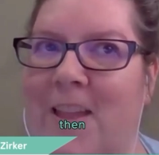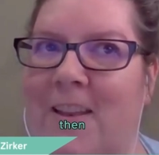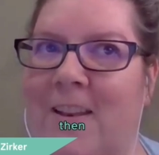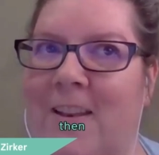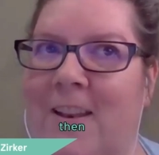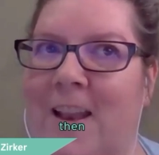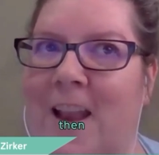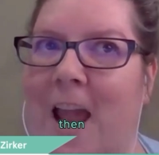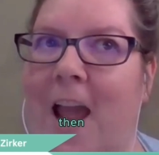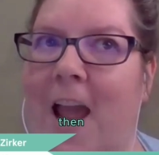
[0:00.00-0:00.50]

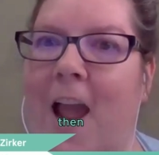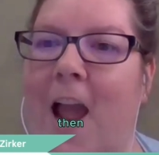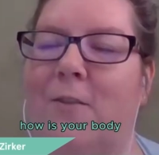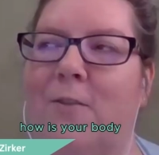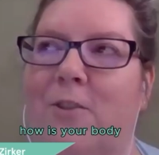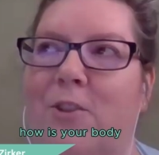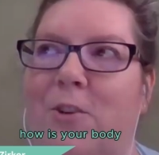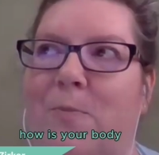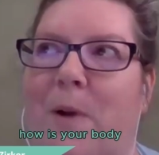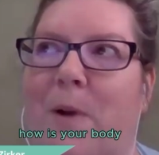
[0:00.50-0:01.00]
then how
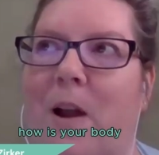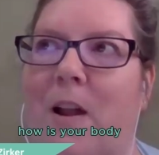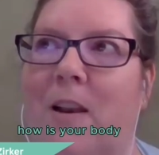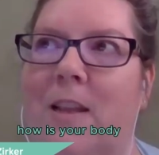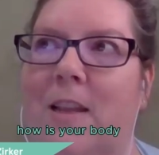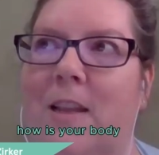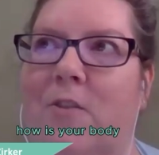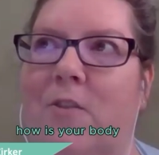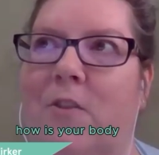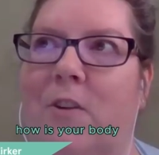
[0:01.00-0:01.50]
is your
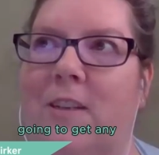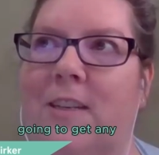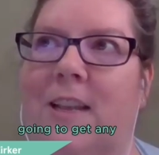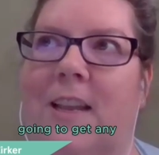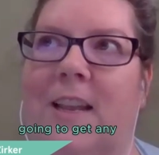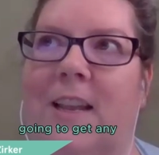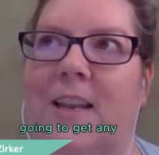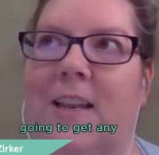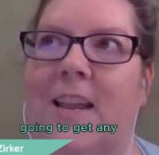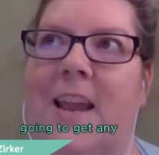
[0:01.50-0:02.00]
body going to
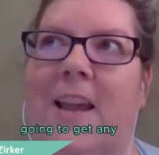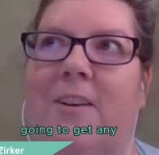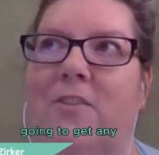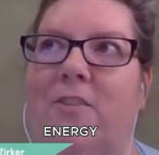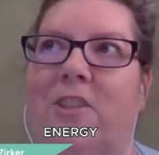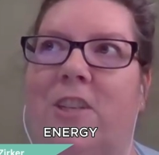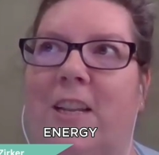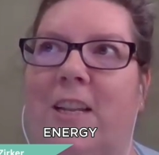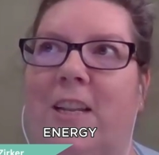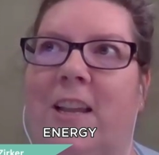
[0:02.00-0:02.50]
get any
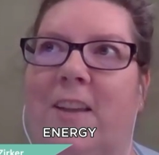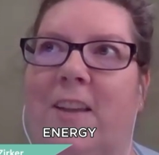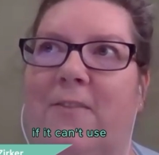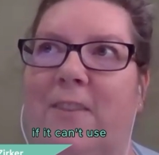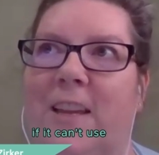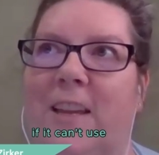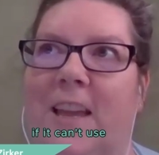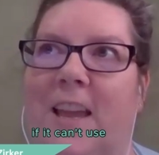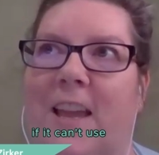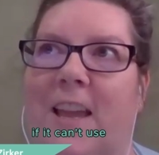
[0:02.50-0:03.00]
energy if
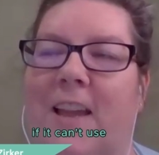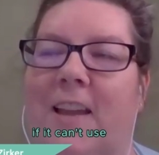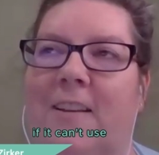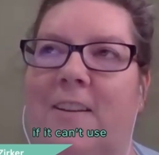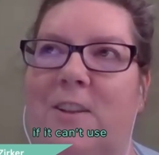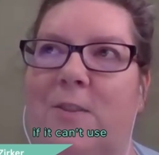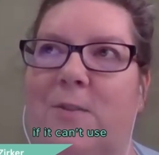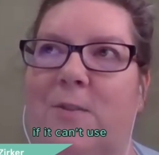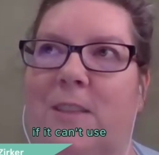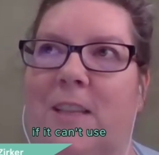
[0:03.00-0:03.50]
it can't
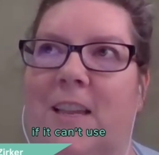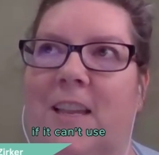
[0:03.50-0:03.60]
use